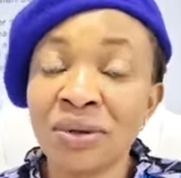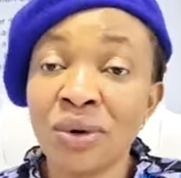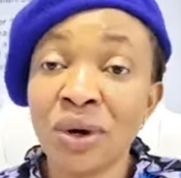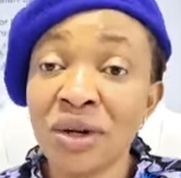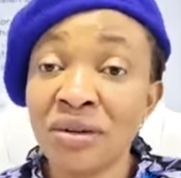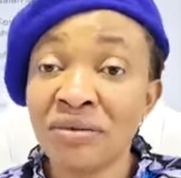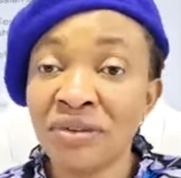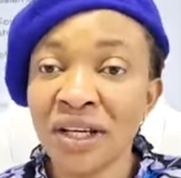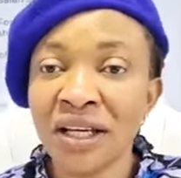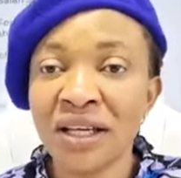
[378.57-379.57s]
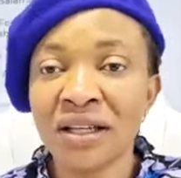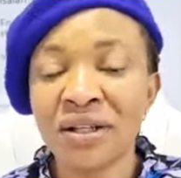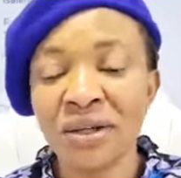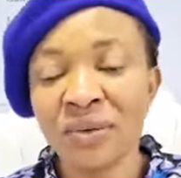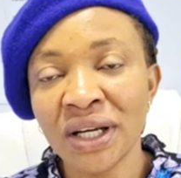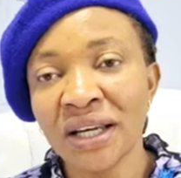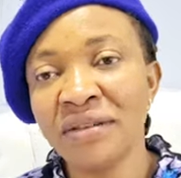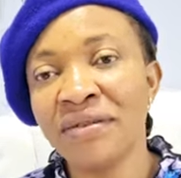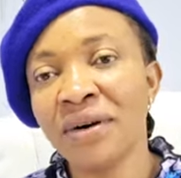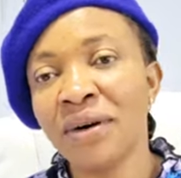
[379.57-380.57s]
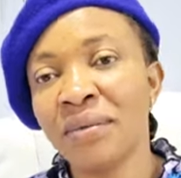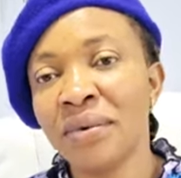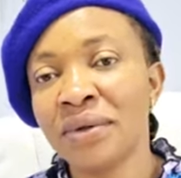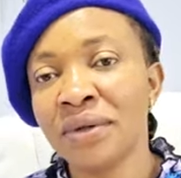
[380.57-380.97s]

they will call you fake, you will give up.